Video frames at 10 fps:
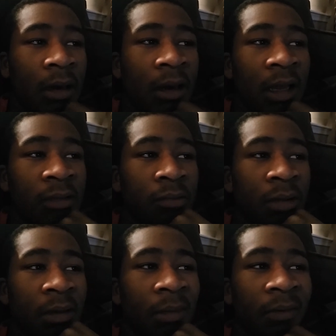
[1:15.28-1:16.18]
Next
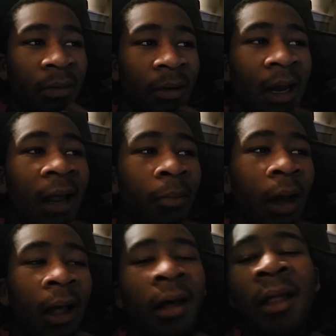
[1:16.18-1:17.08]
week. Not
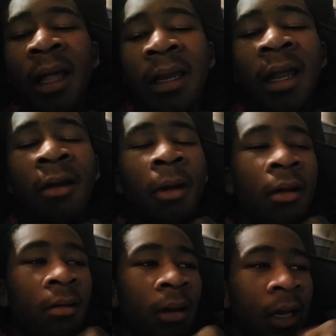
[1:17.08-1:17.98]

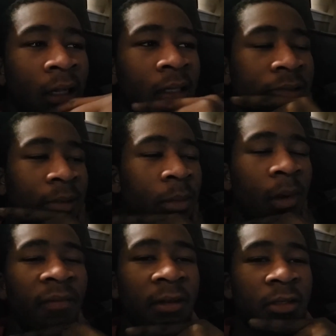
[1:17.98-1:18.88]
around Thanksgiving.
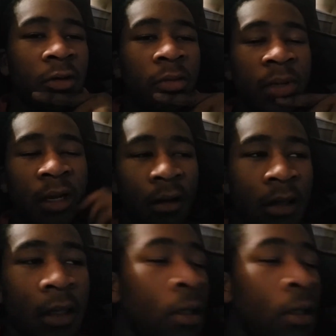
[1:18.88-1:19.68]
My friend's gonna be gone.